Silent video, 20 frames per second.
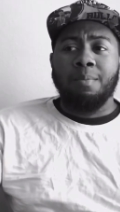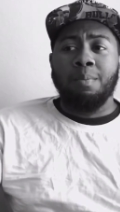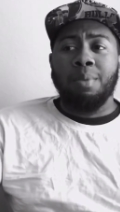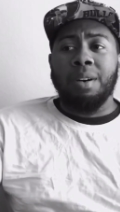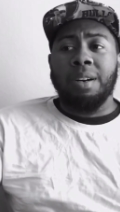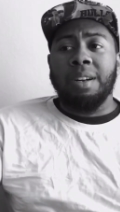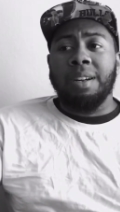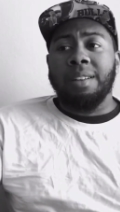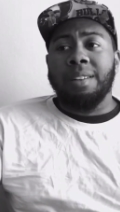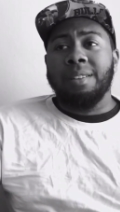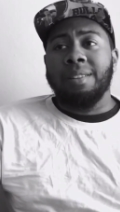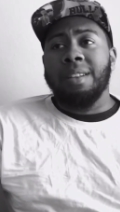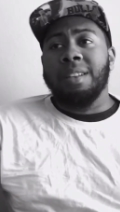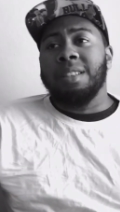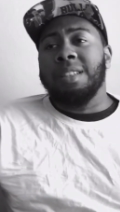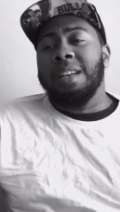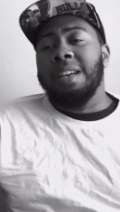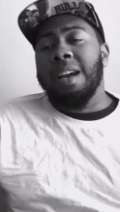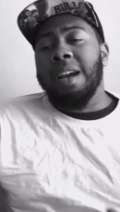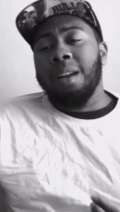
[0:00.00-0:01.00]
but the,
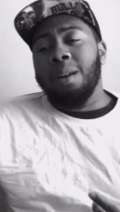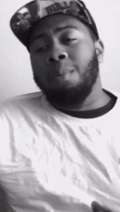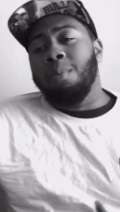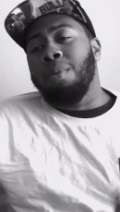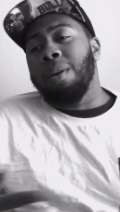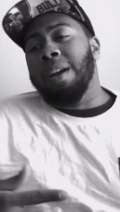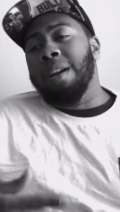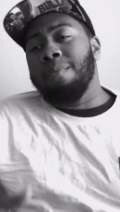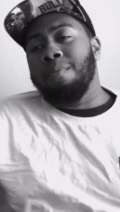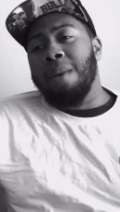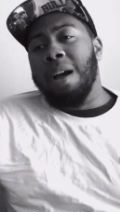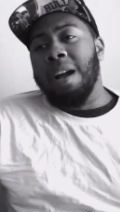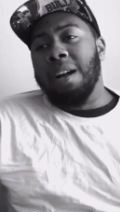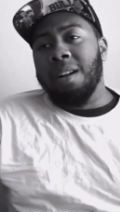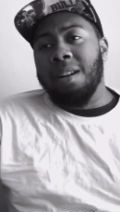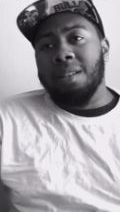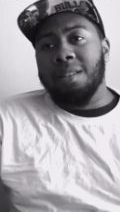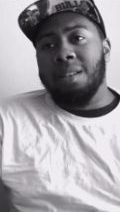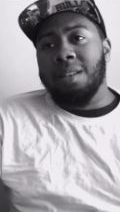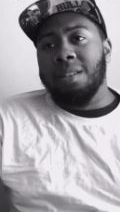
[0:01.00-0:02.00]
he had to bring it
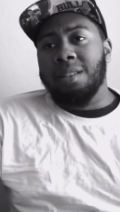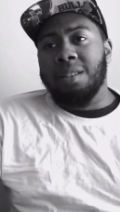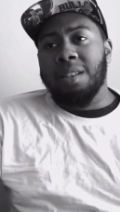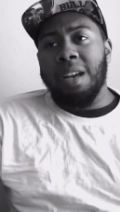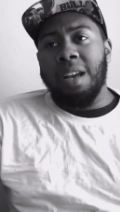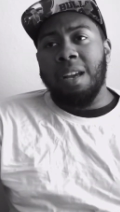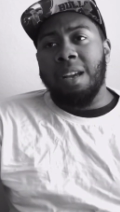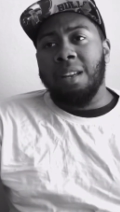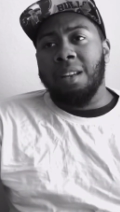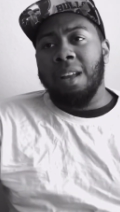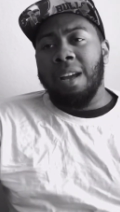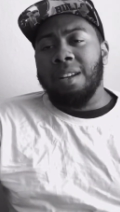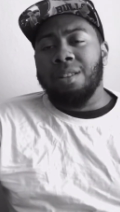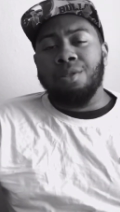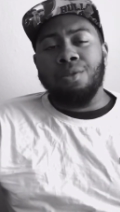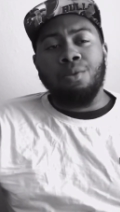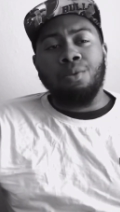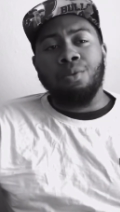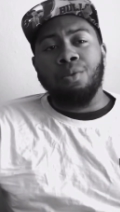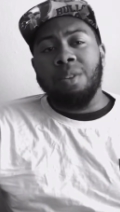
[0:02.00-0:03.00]
back because of the chain like
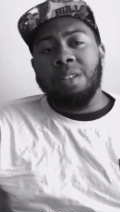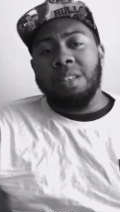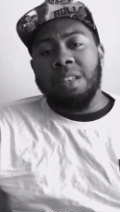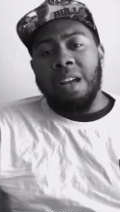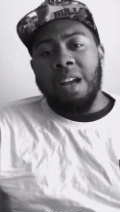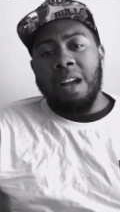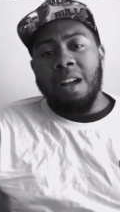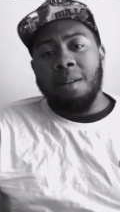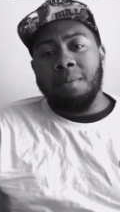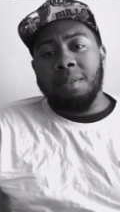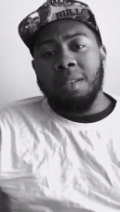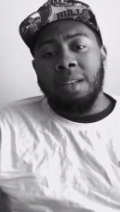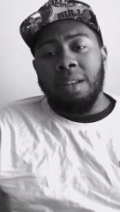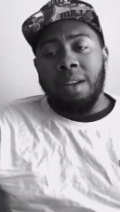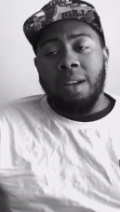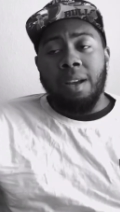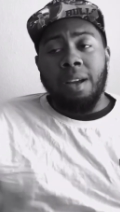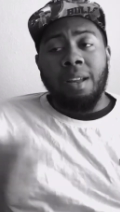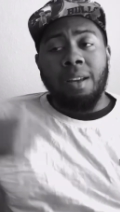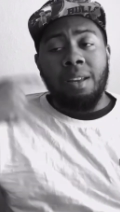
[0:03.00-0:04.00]
two three times,
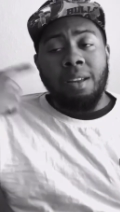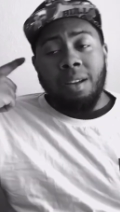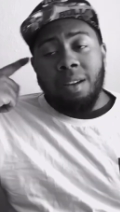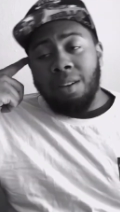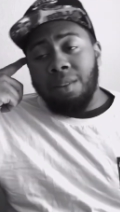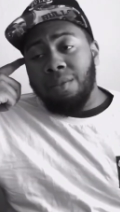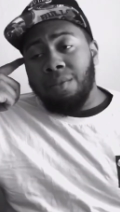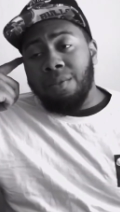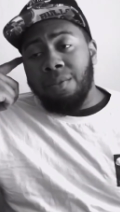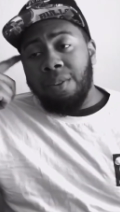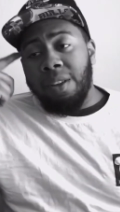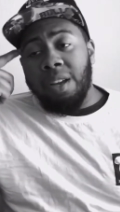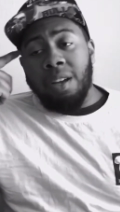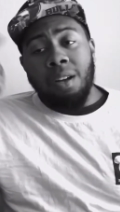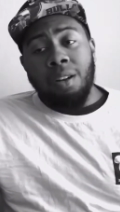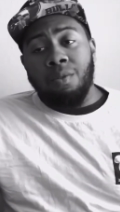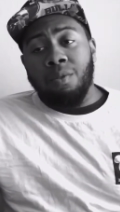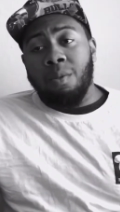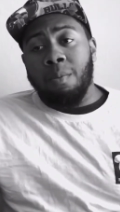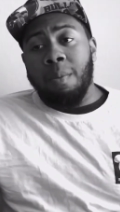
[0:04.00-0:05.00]
and he couldn't he
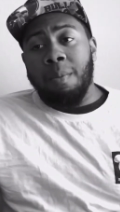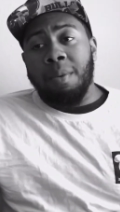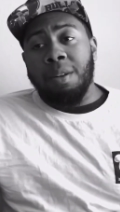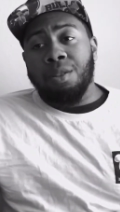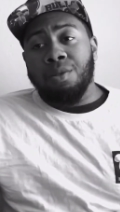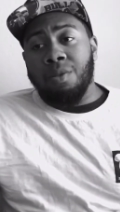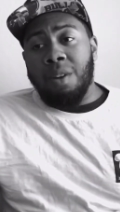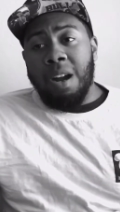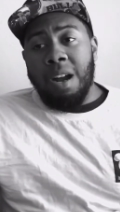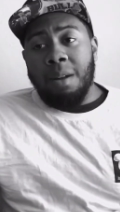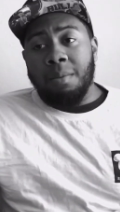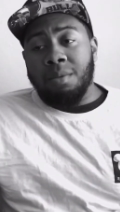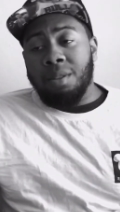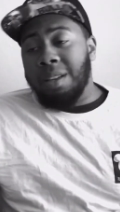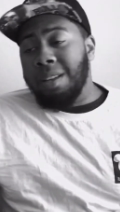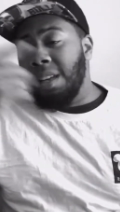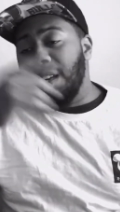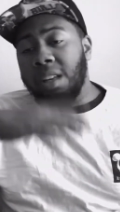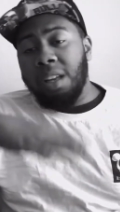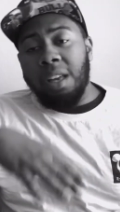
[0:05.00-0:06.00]
couldn't remember his rhymes.
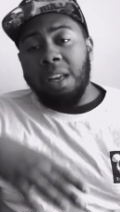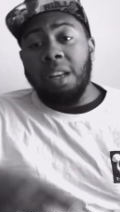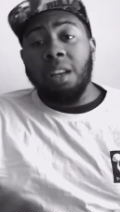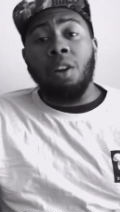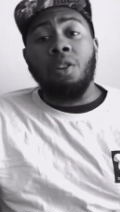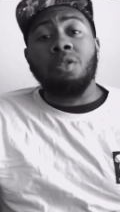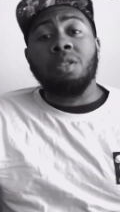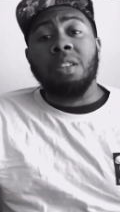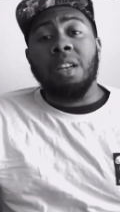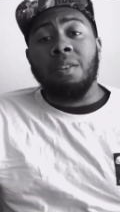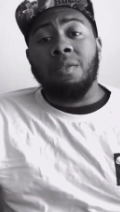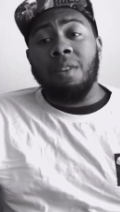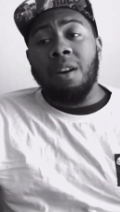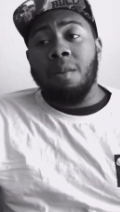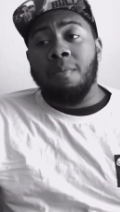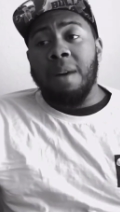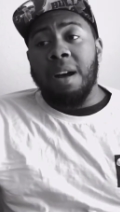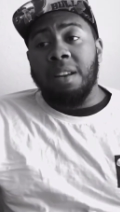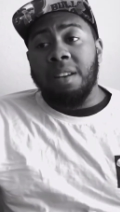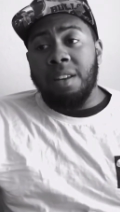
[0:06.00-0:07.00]
So he he lost that
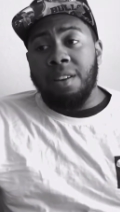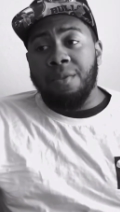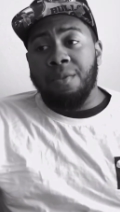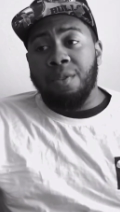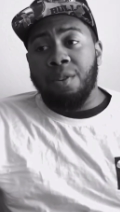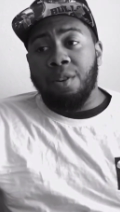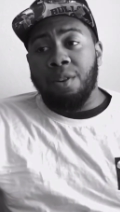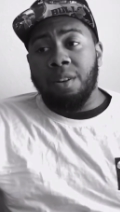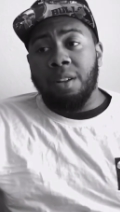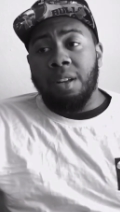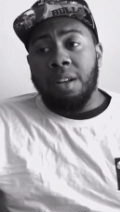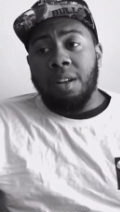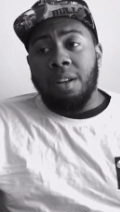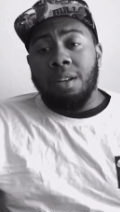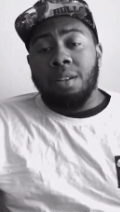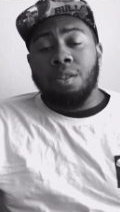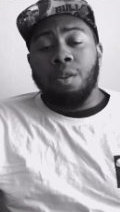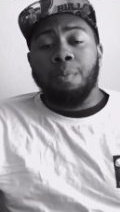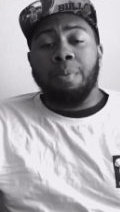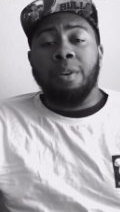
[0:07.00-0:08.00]
round by default.
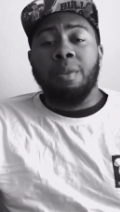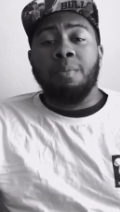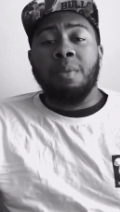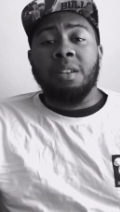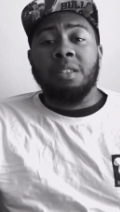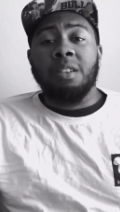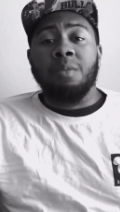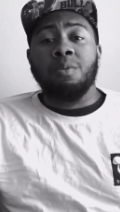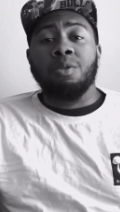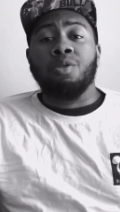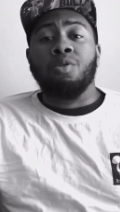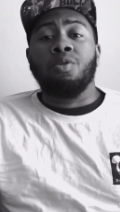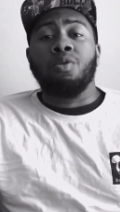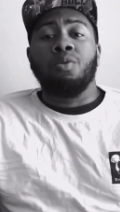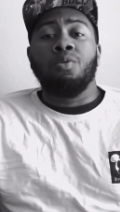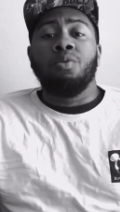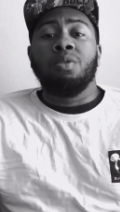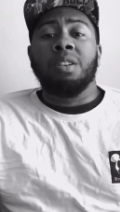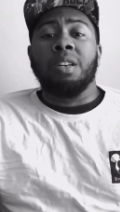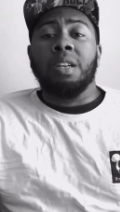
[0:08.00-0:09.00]
So pretty much it was
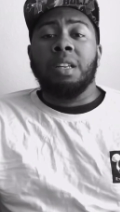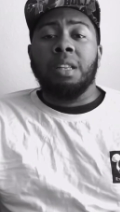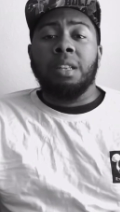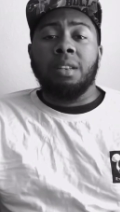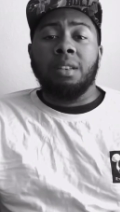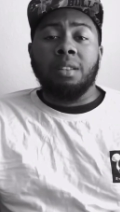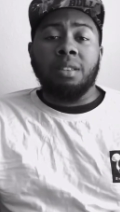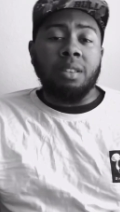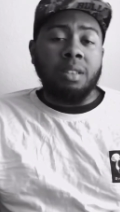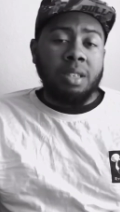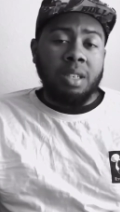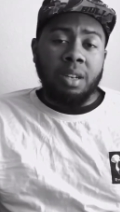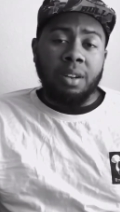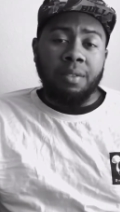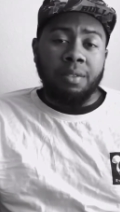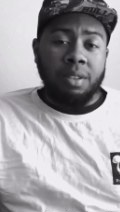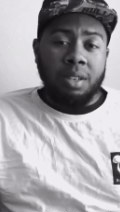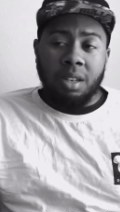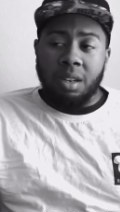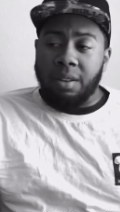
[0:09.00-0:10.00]
cruising to
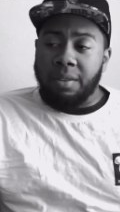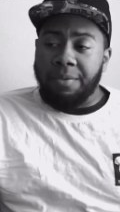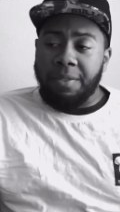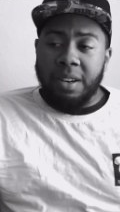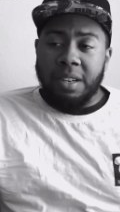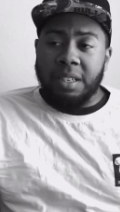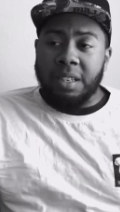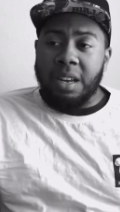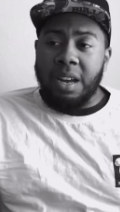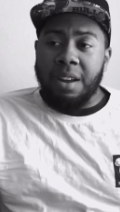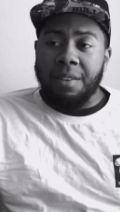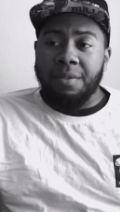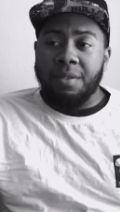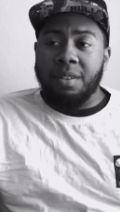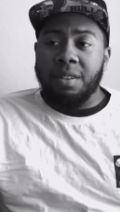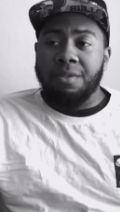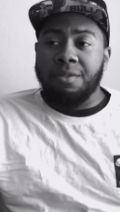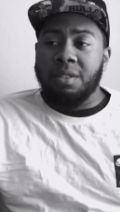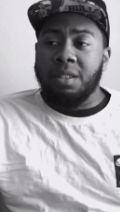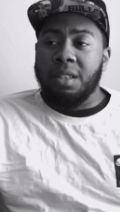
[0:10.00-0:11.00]
the to the finish line
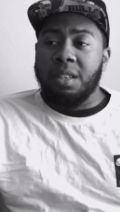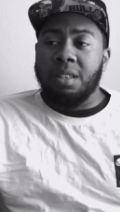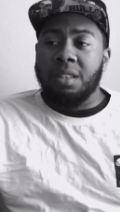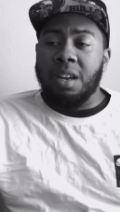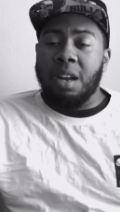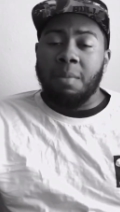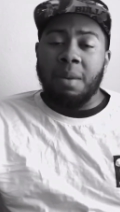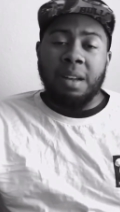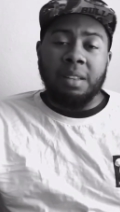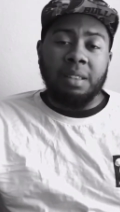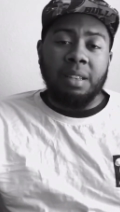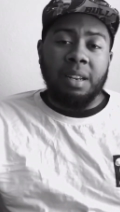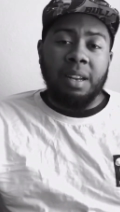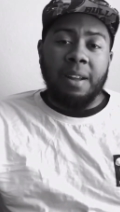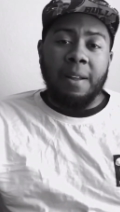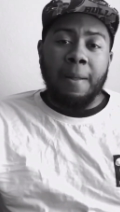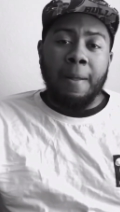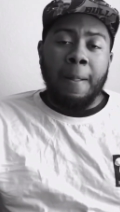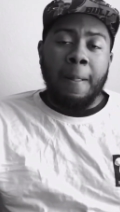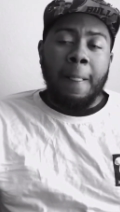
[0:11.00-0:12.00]
for, for T Top after
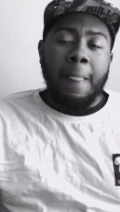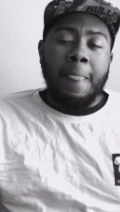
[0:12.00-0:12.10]
that.